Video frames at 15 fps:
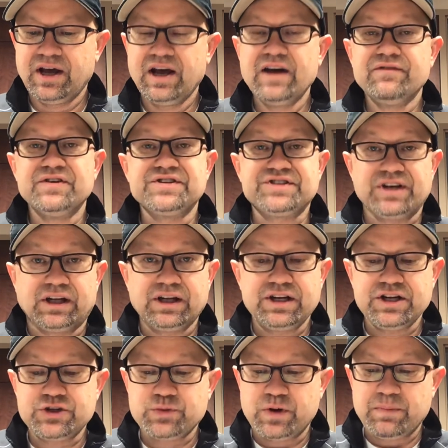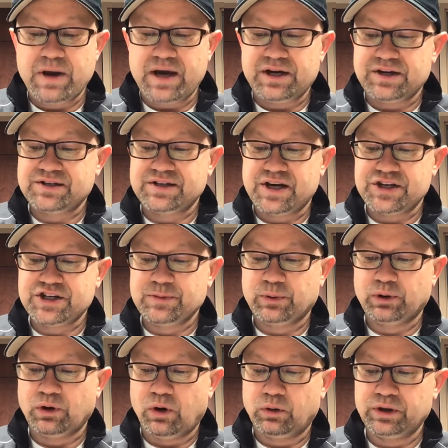Facilities remain accessible
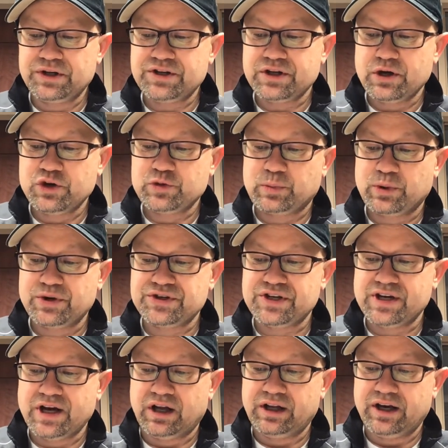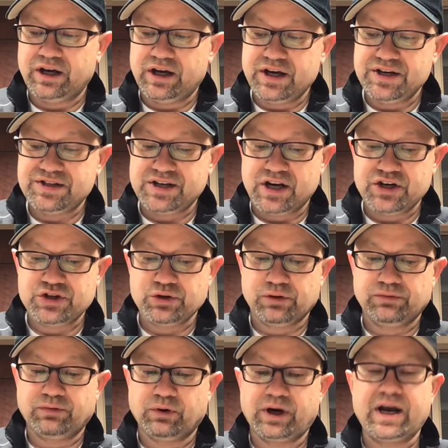only to those personnel essential
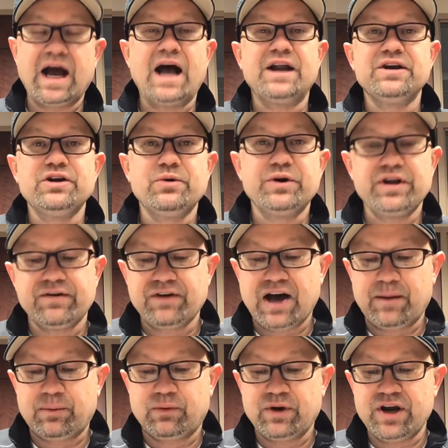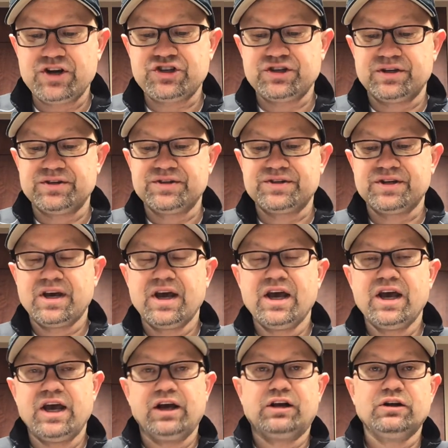for continuity of operations,
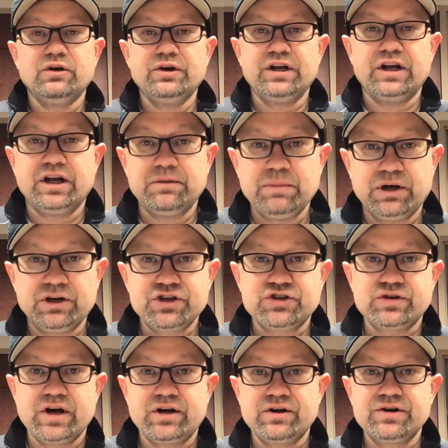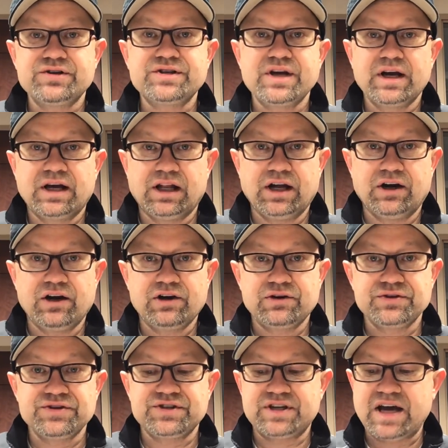including administrators, clerical
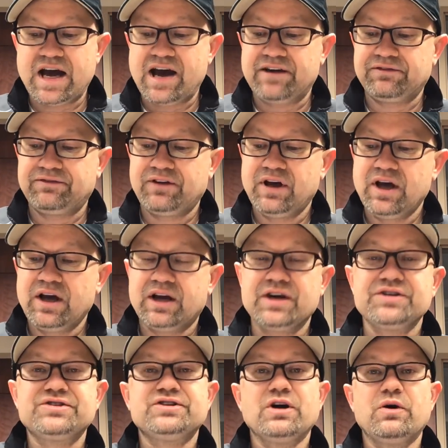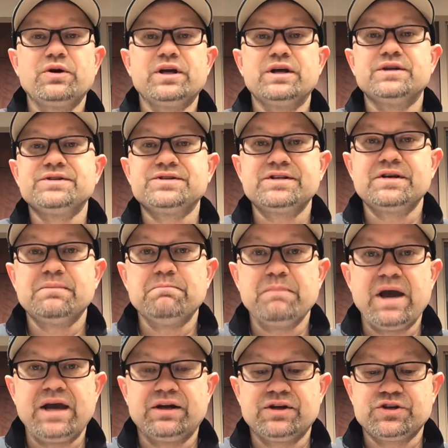staff, custodians,
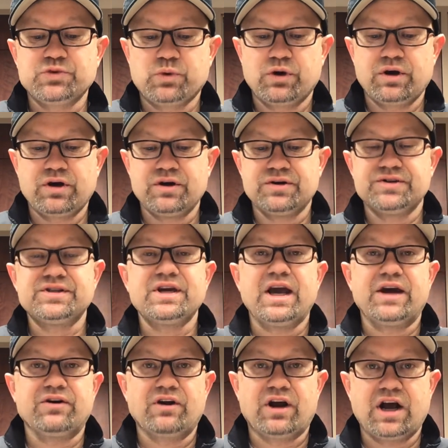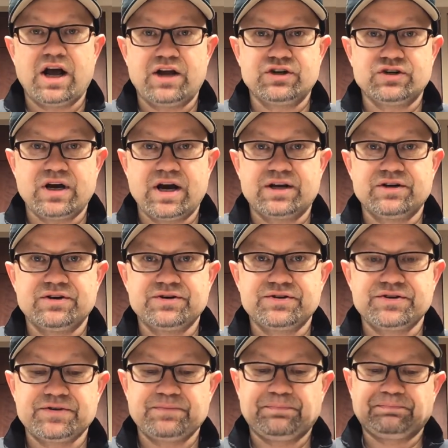maintenance workers, and our contractors.